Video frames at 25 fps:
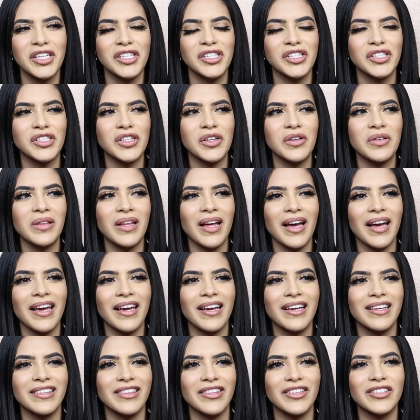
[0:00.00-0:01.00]
So
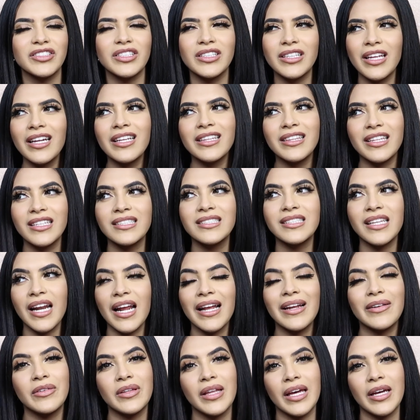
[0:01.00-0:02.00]
like there's a lot of things that
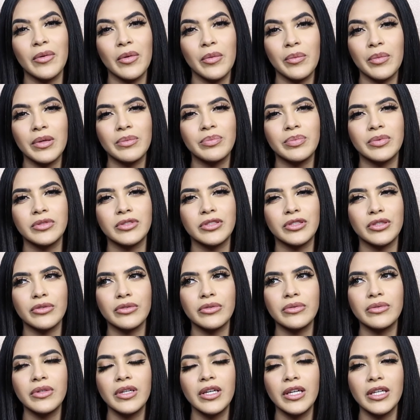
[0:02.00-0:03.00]
I don't like when people
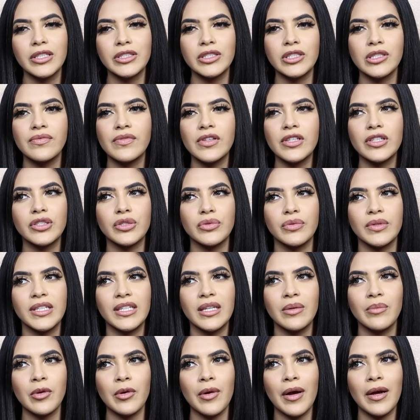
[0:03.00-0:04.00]
do. So if they're doing
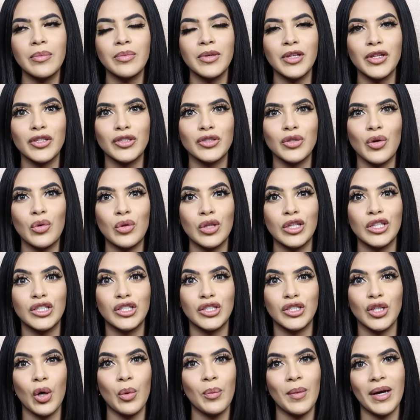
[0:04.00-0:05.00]
them around me, there's only
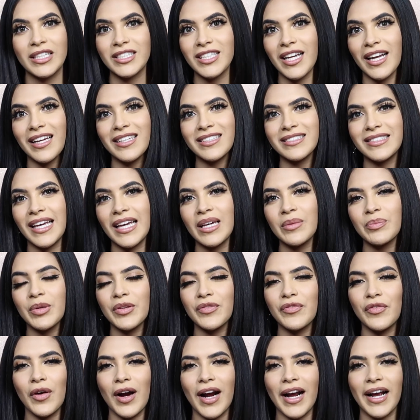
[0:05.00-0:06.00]
so much I can take
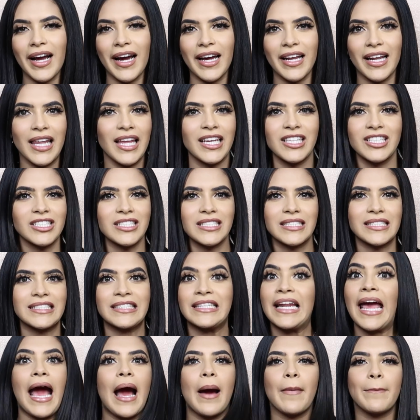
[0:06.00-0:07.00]
before I kind of like just
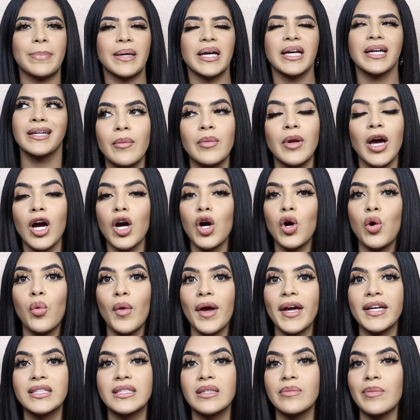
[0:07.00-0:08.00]
snap. I'm not
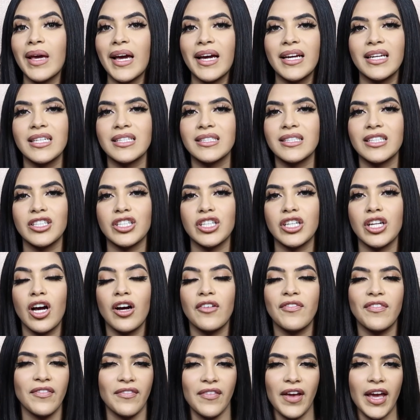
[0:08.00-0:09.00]
quick to make a decision
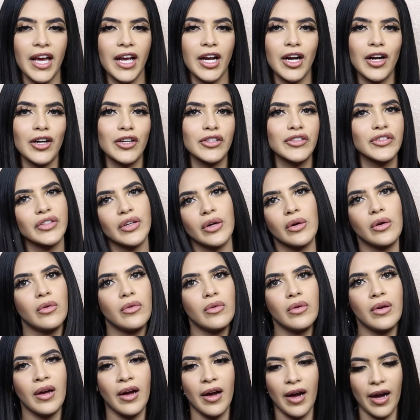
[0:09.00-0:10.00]
off of anger.
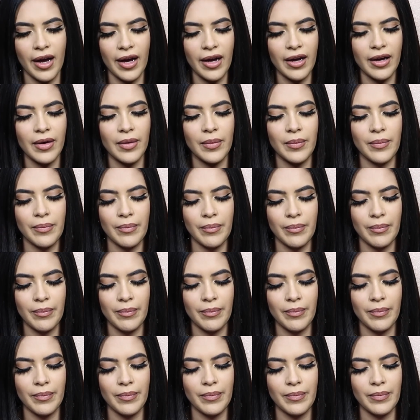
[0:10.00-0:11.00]
So I'm
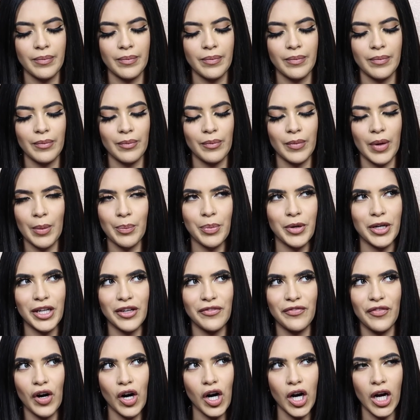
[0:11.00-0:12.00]
pretty
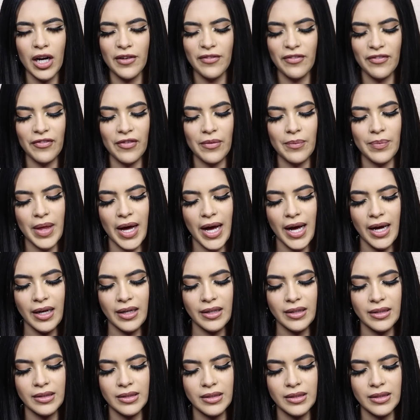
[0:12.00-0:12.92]
far off from that.